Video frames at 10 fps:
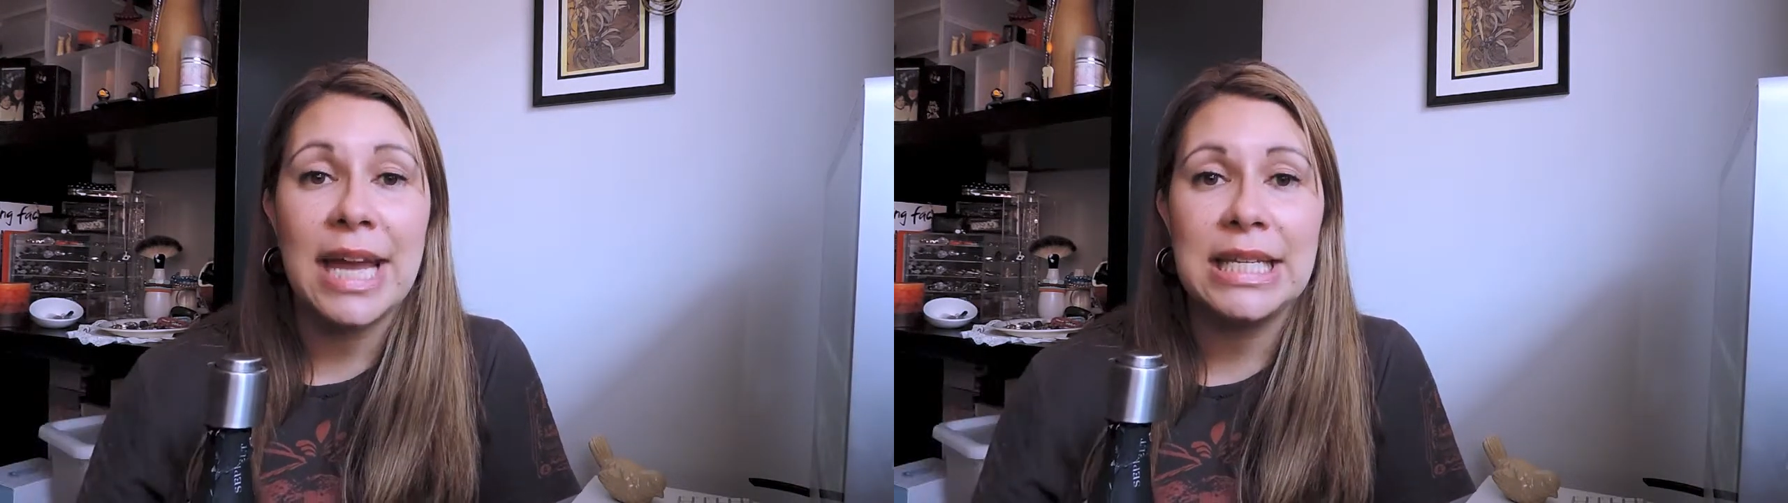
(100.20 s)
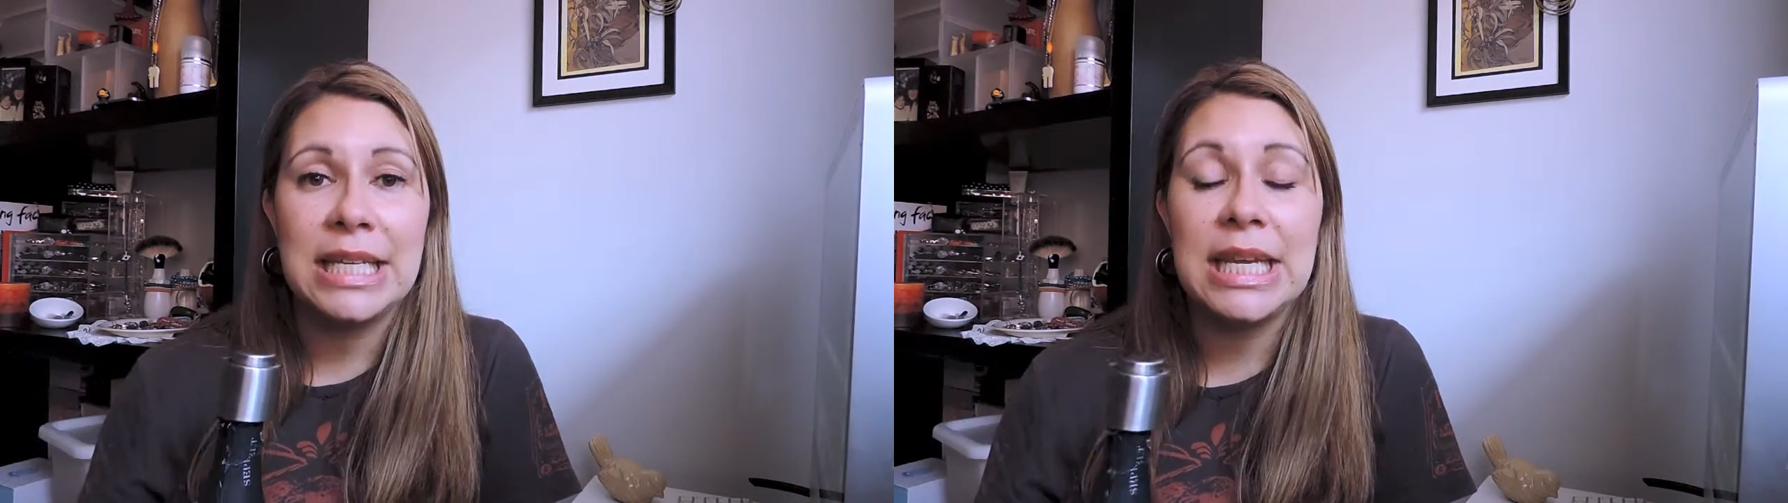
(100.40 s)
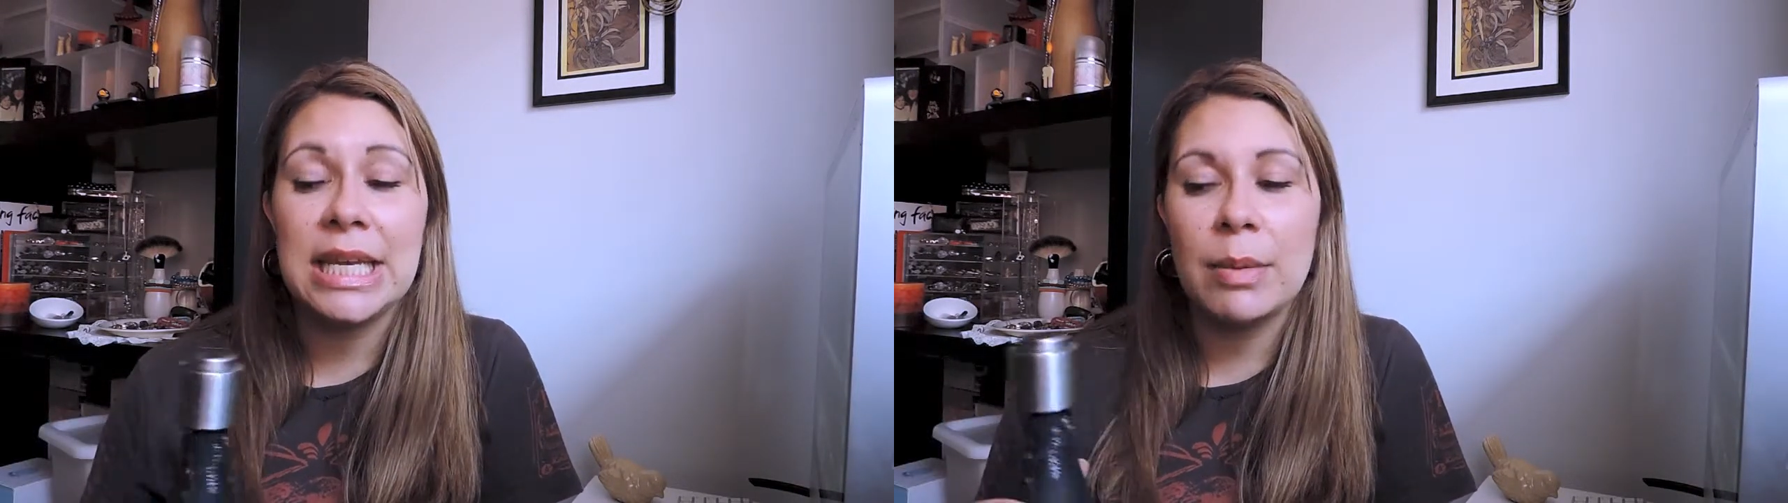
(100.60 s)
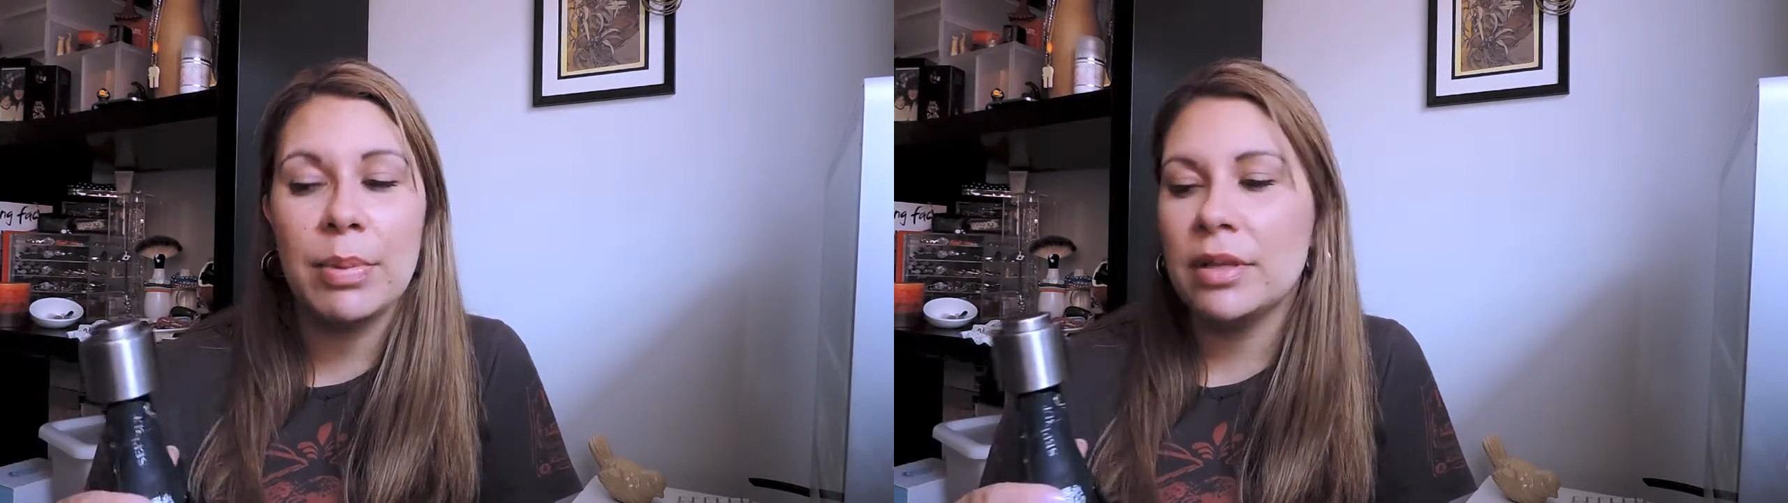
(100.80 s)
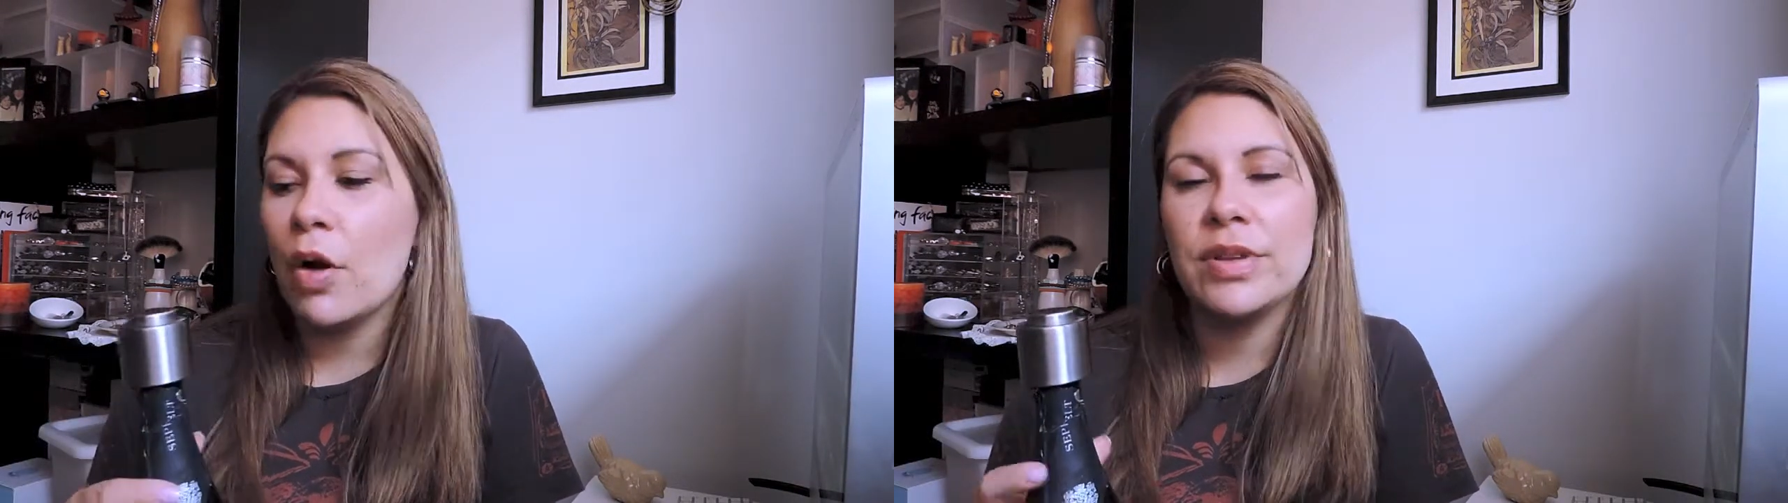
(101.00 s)
that year,
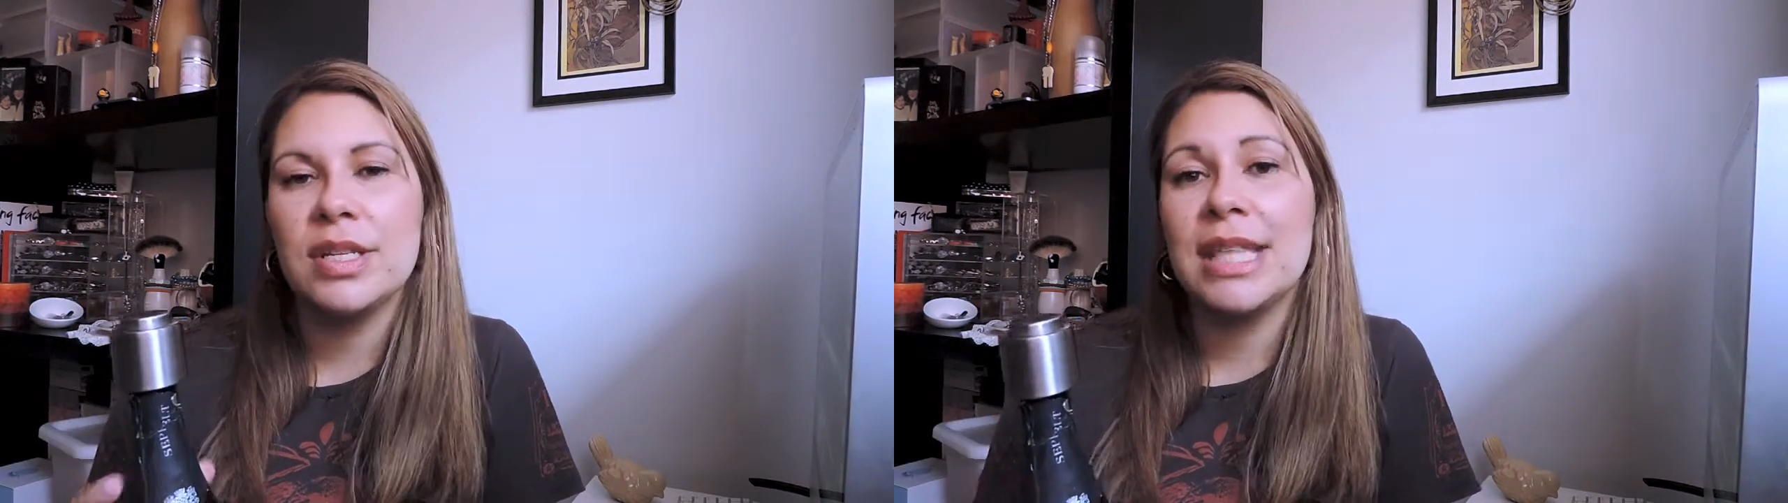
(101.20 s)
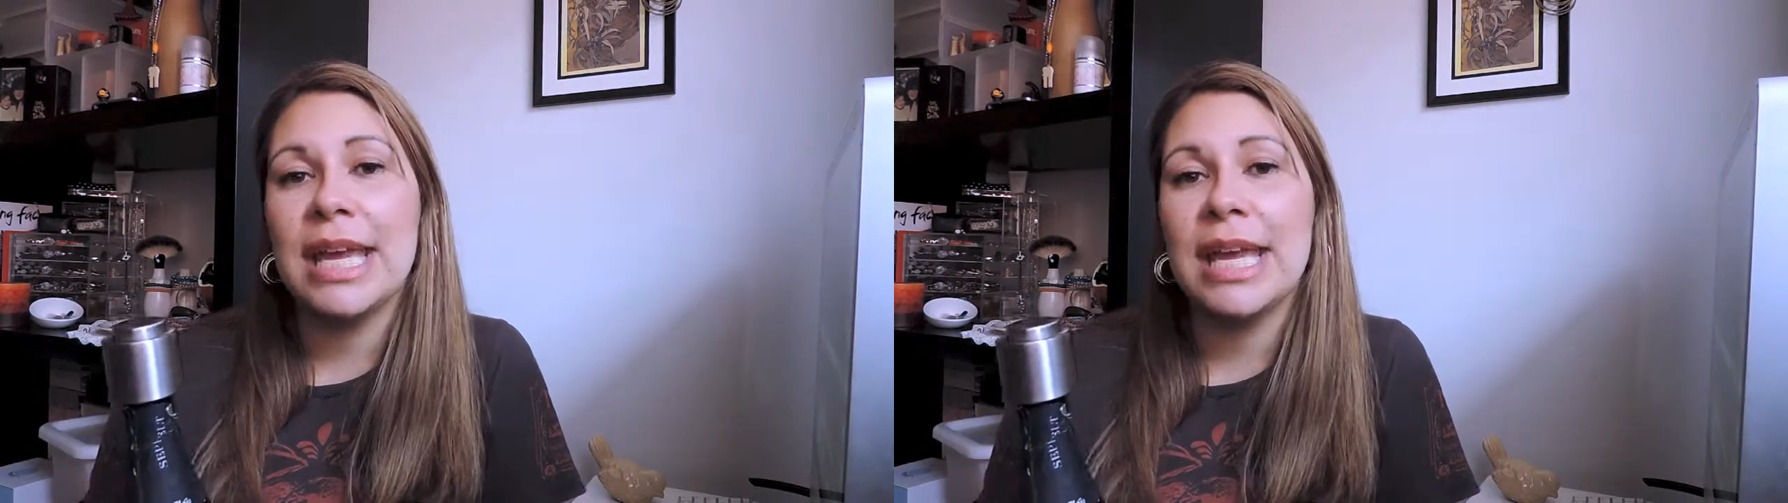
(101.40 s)
but obviously